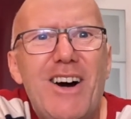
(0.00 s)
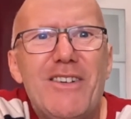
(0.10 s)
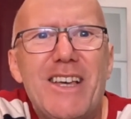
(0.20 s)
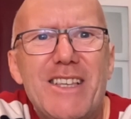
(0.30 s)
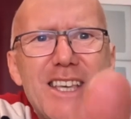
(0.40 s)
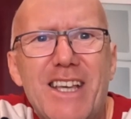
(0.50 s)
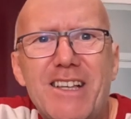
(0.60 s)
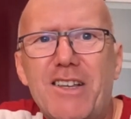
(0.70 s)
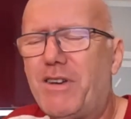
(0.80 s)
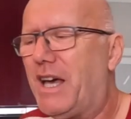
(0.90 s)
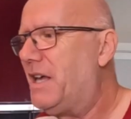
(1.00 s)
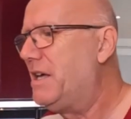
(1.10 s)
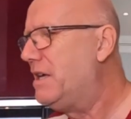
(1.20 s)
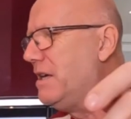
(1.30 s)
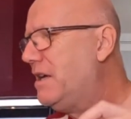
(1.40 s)
Oh yeah, you're seeing it. Okay.
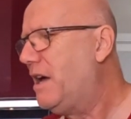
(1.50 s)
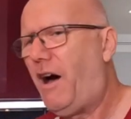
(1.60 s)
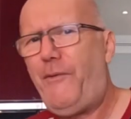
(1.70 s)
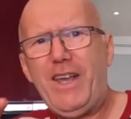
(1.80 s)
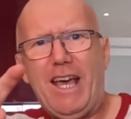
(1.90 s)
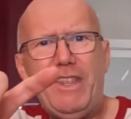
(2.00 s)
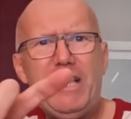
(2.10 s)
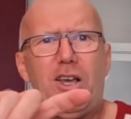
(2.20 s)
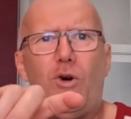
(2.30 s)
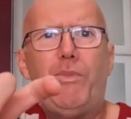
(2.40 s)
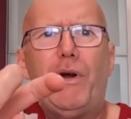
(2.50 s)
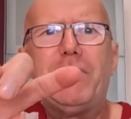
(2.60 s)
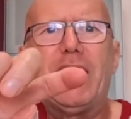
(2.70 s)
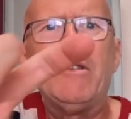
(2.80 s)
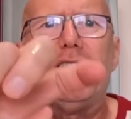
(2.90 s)
I forget this
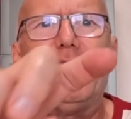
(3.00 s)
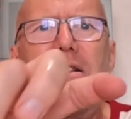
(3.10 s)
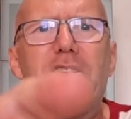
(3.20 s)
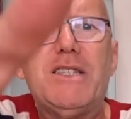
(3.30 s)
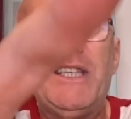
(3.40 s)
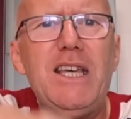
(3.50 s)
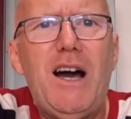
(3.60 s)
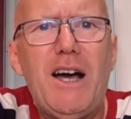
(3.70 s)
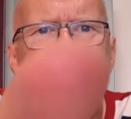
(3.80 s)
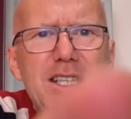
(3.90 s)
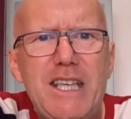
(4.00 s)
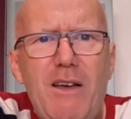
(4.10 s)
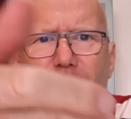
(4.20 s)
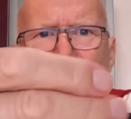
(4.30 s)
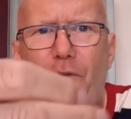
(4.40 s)
GoPro 10. You can, because I can
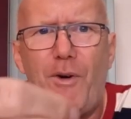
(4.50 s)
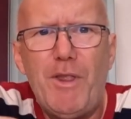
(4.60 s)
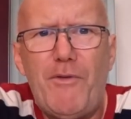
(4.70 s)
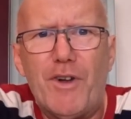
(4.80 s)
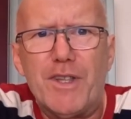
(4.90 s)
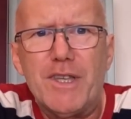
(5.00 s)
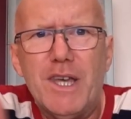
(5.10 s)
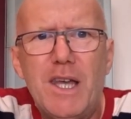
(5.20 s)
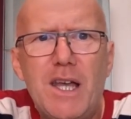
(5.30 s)
see a view from the front,